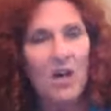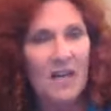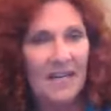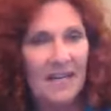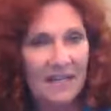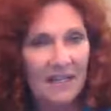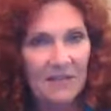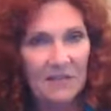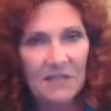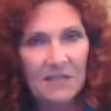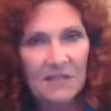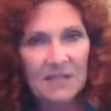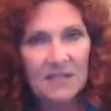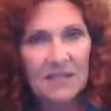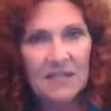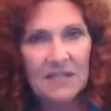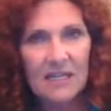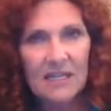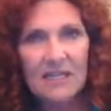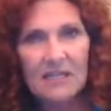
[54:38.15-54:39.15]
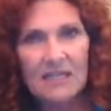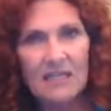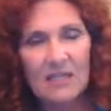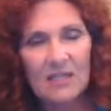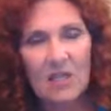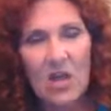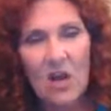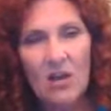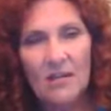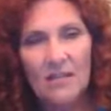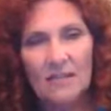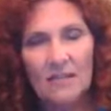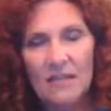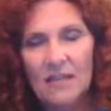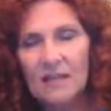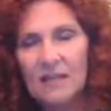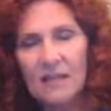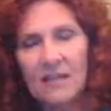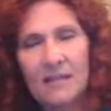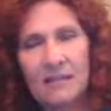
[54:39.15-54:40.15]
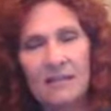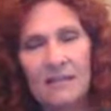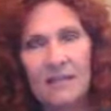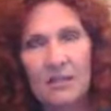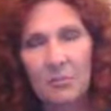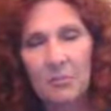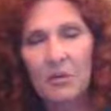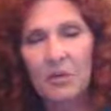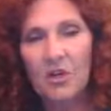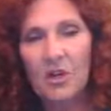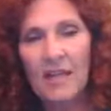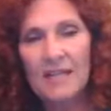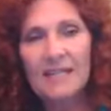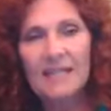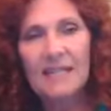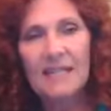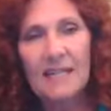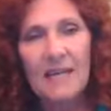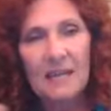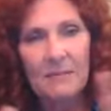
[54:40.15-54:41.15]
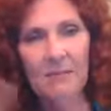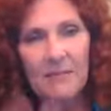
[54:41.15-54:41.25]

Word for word: on in the disease as long as as it's progressing